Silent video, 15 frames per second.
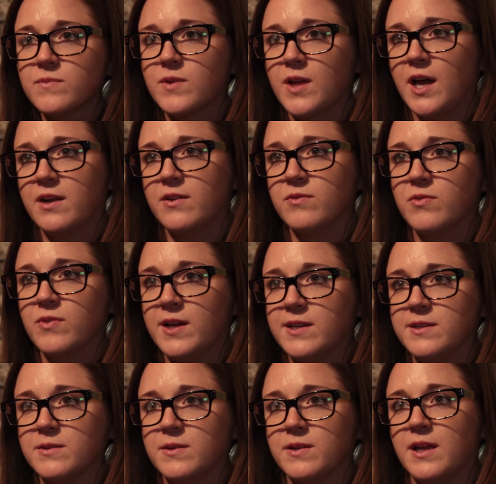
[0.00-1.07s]
kind of
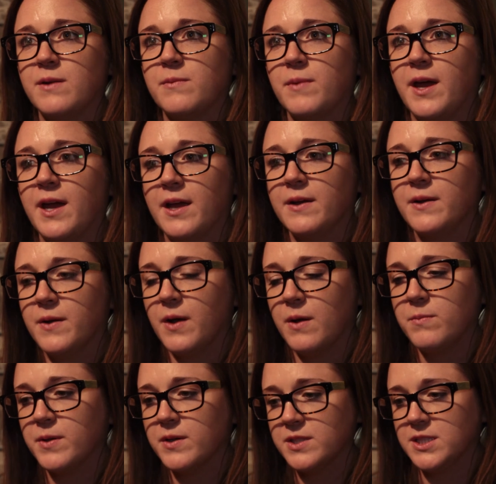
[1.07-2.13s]
lent my
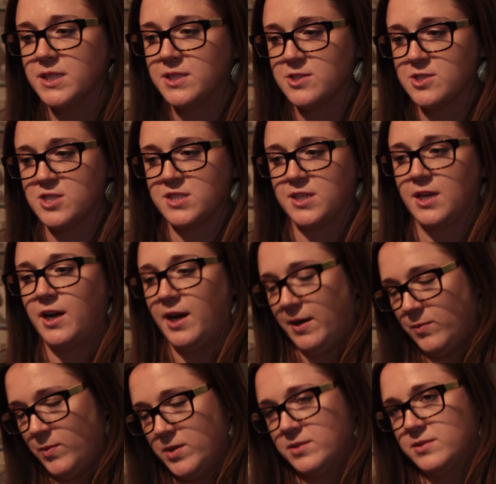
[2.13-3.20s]
ability to just say, all
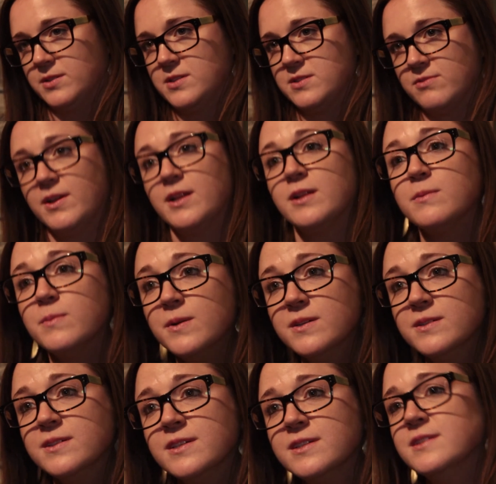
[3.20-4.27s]
right, what is available
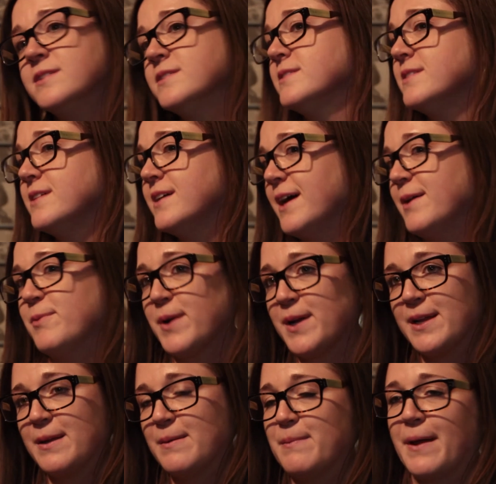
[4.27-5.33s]
and what
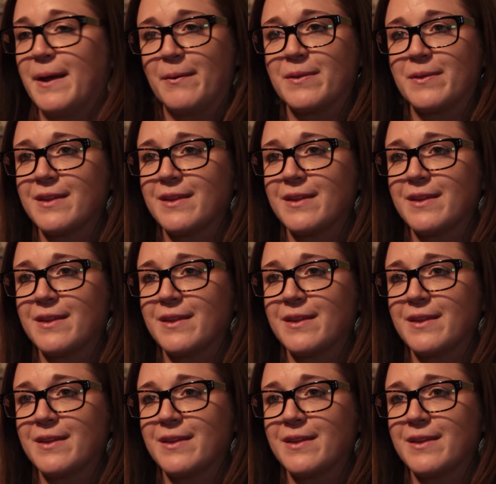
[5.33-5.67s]
can I make with